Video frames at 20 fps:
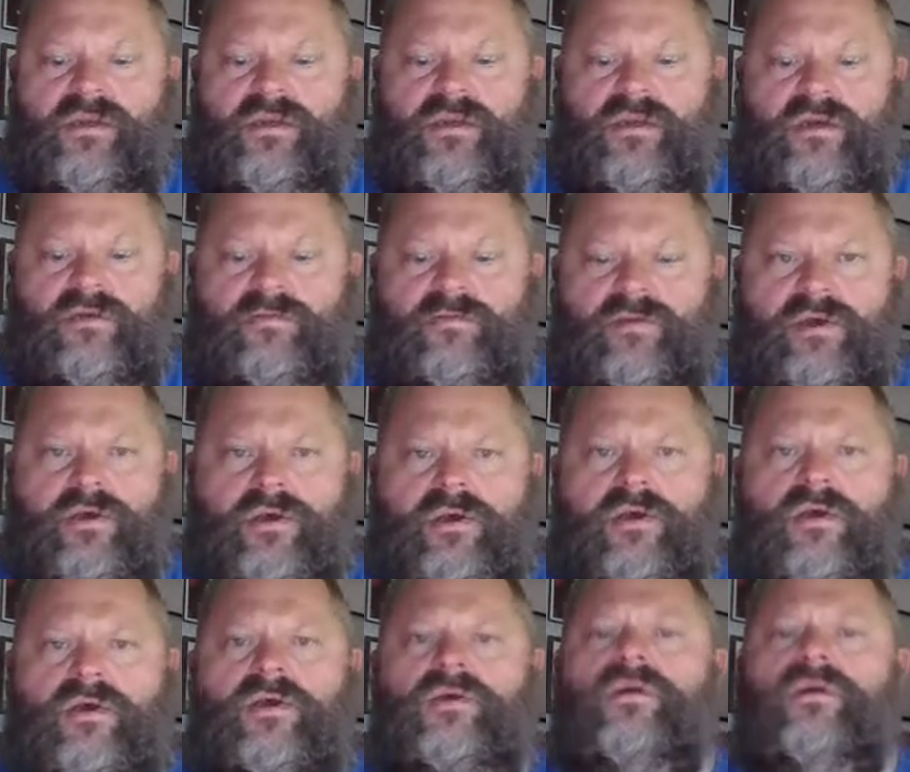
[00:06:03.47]

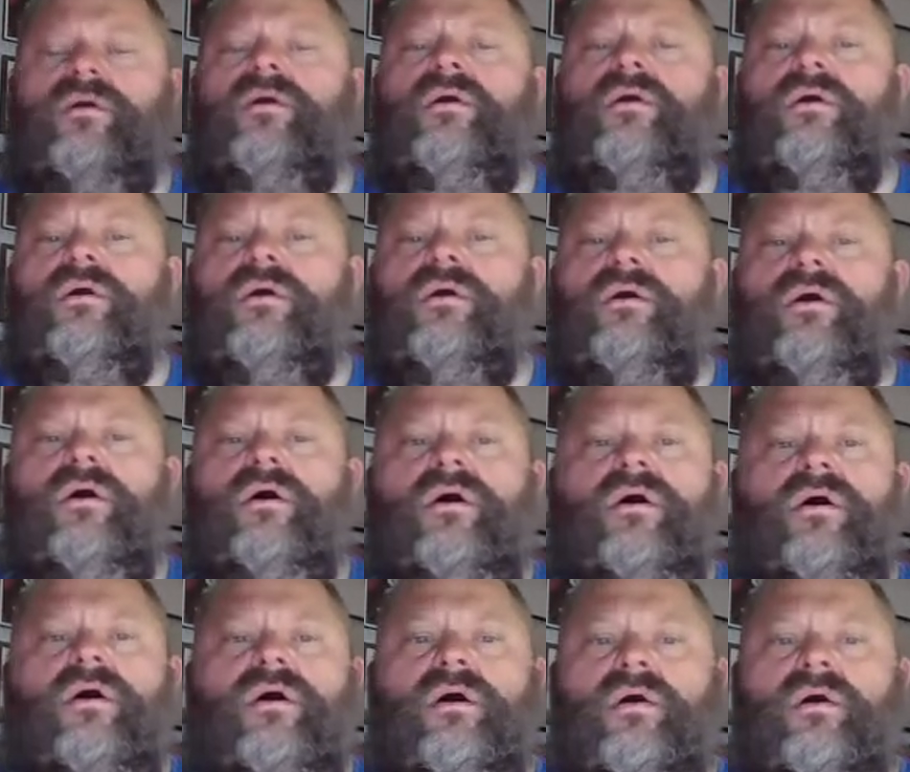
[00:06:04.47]
comma,
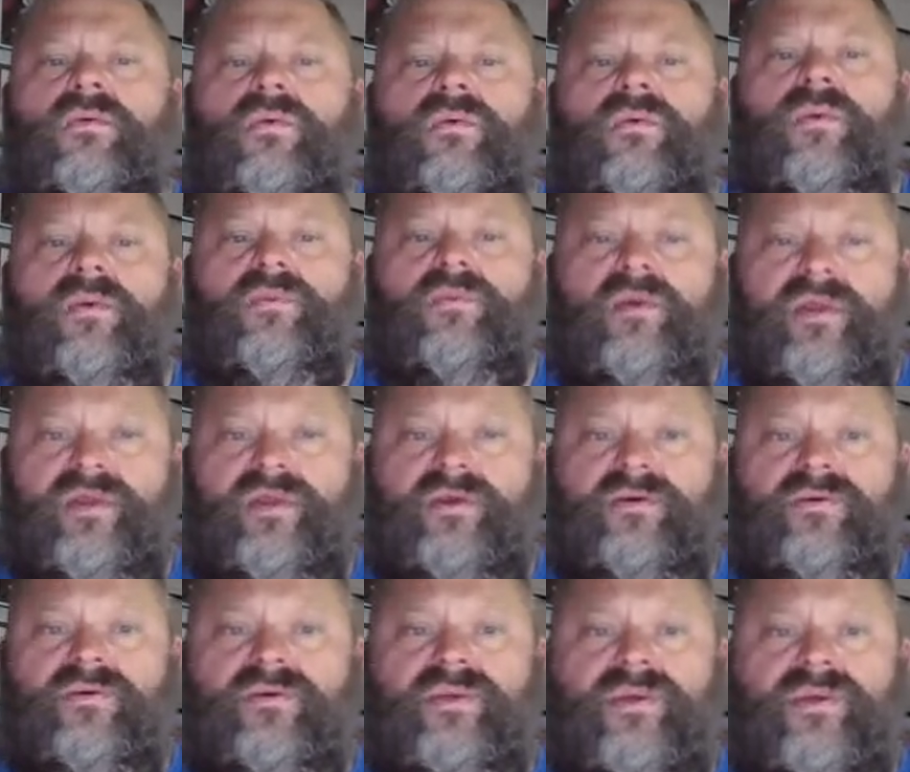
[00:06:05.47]
what do I want to
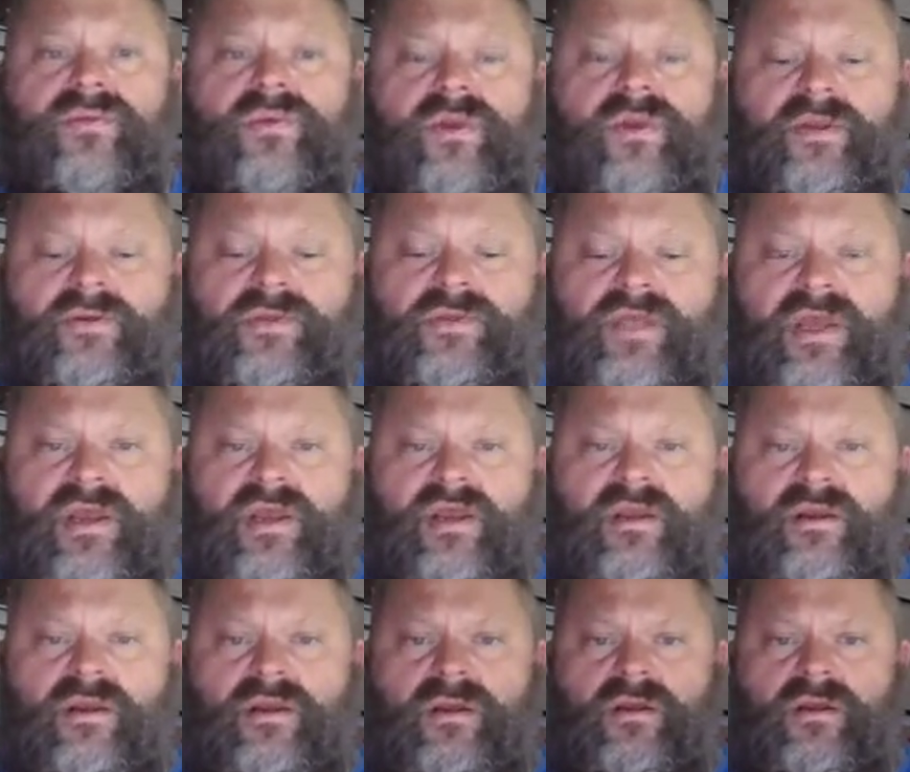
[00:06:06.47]
use? I want to use
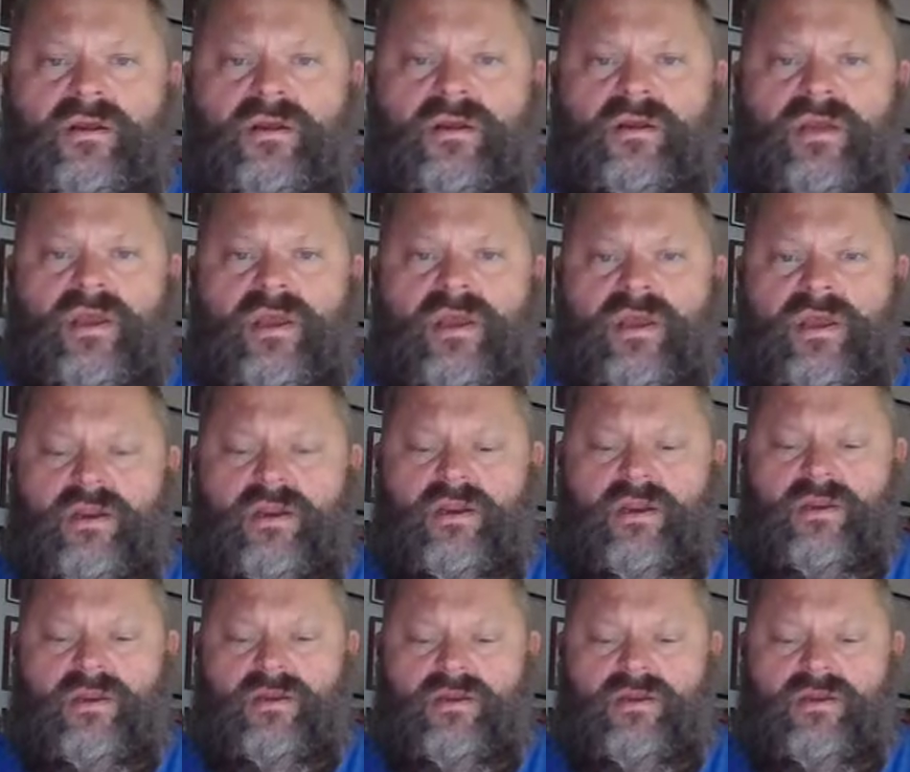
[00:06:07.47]
n. n